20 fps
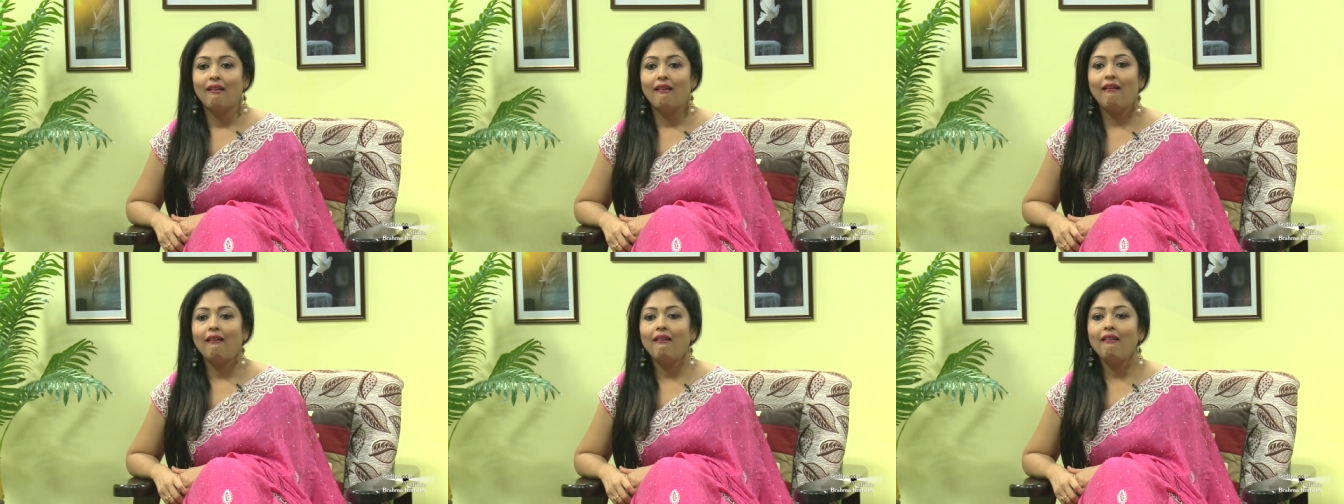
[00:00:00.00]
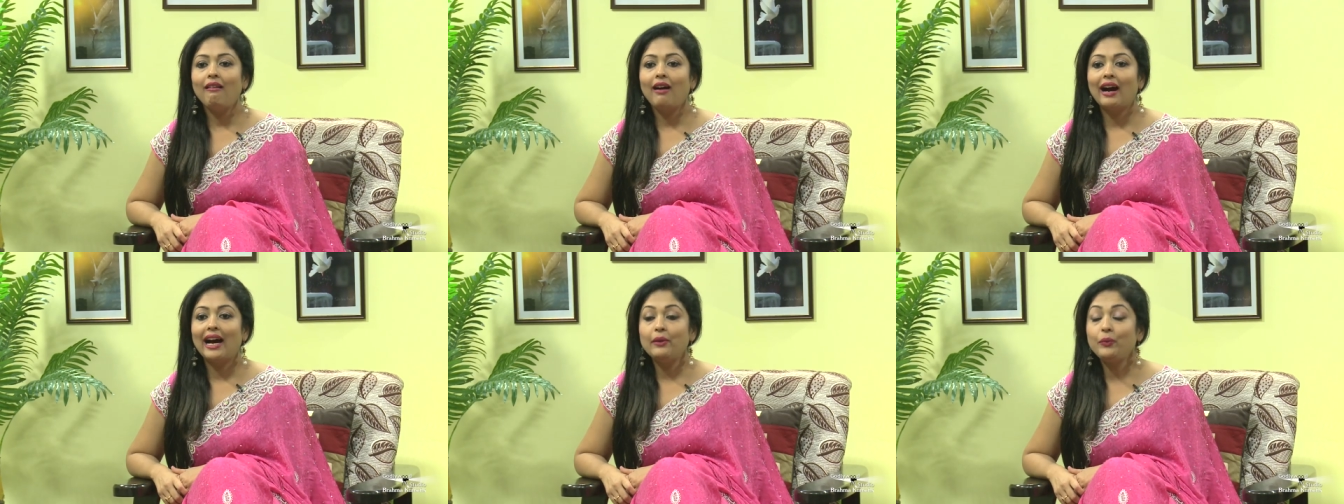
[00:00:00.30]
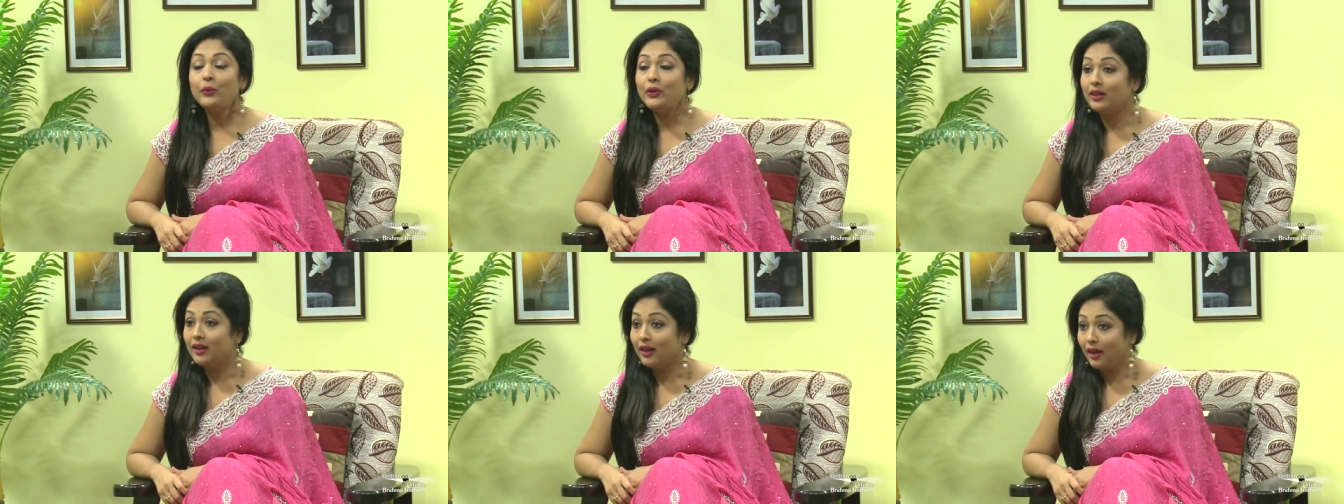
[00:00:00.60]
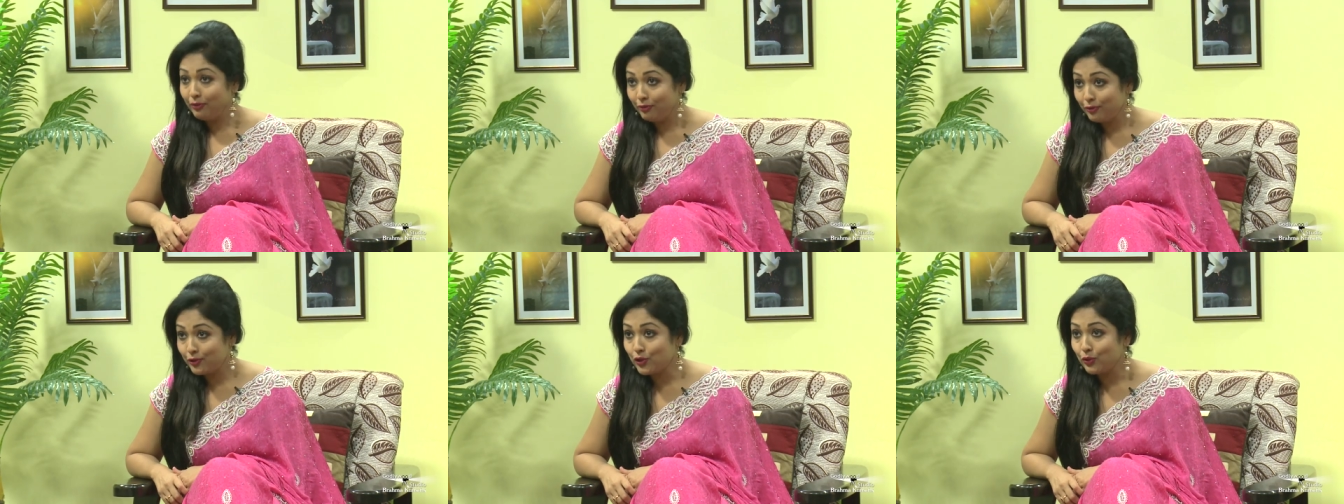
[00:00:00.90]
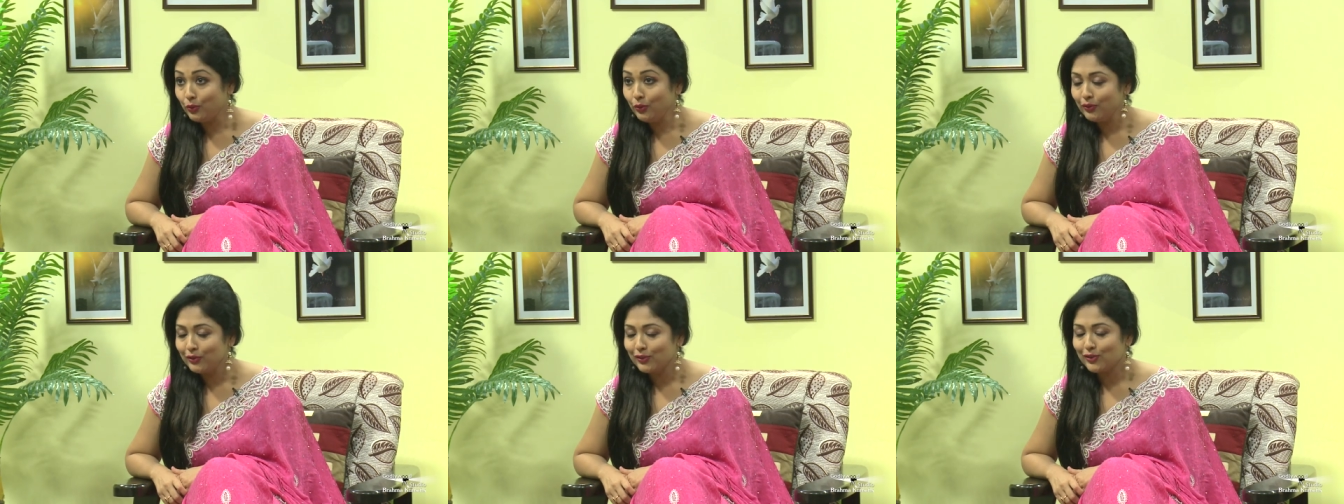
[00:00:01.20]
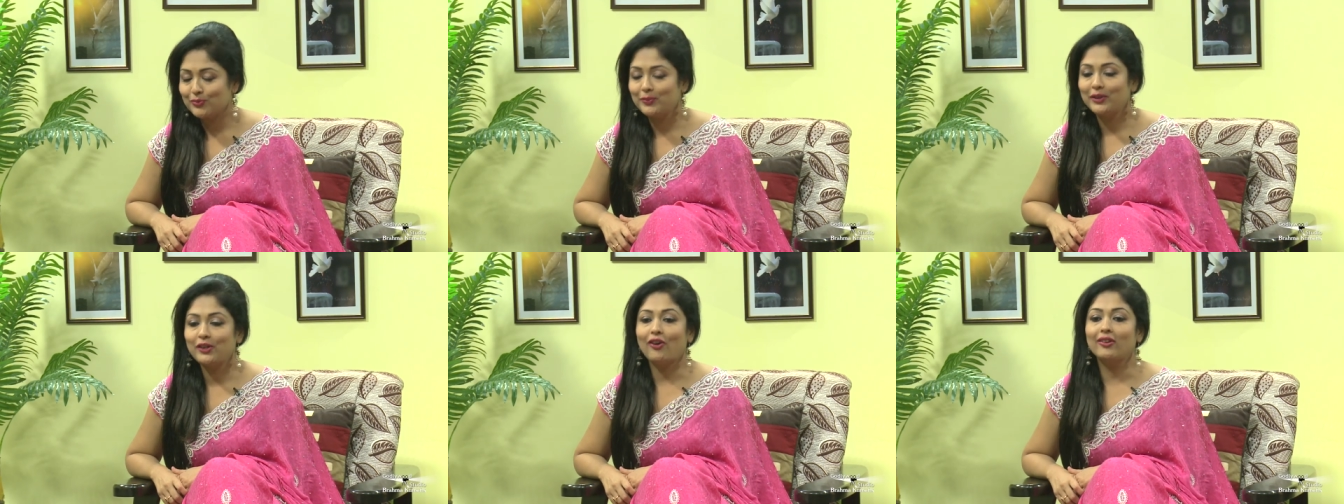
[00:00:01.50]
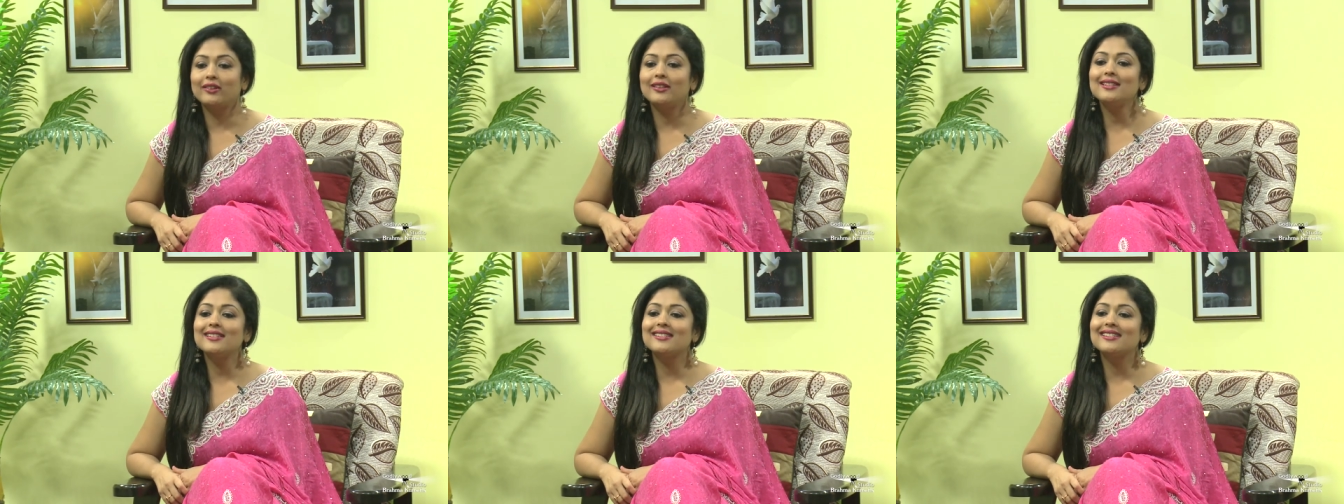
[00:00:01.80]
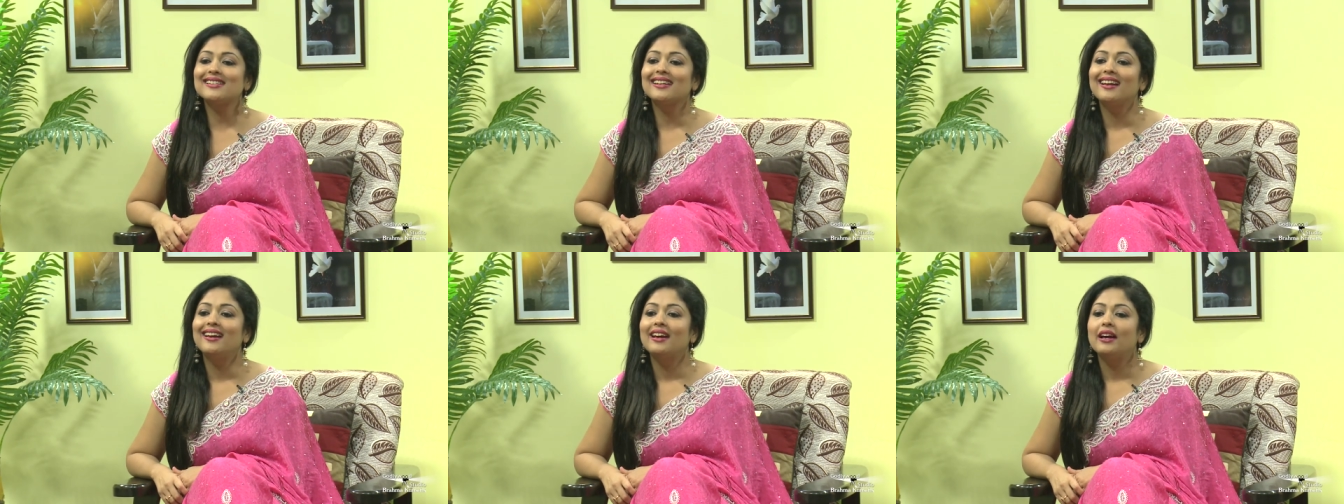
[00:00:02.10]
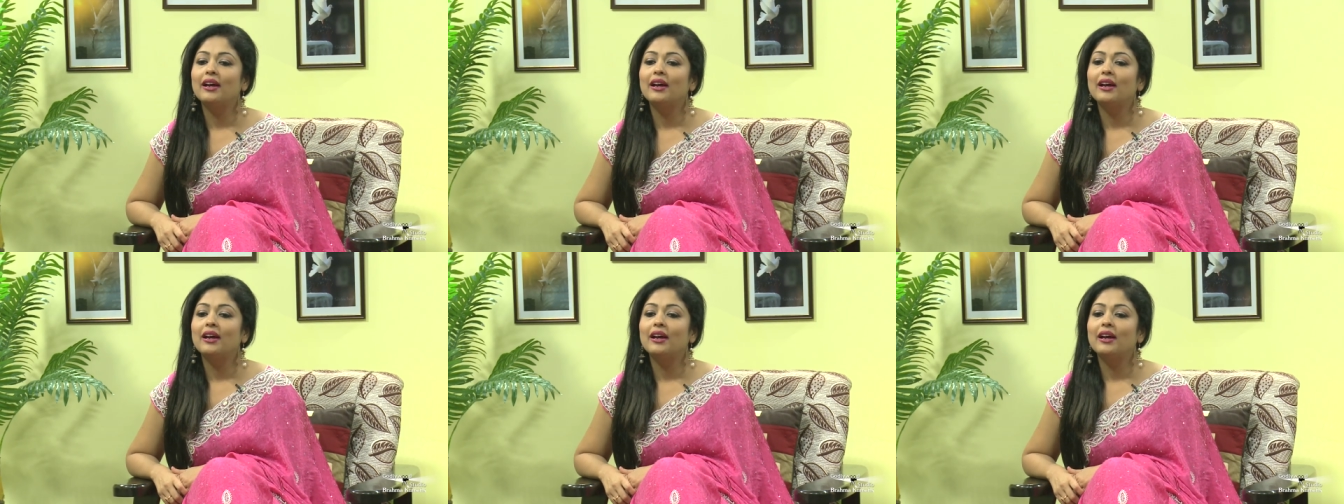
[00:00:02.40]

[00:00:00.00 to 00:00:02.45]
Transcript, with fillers: Oh, I would love to, to be honest.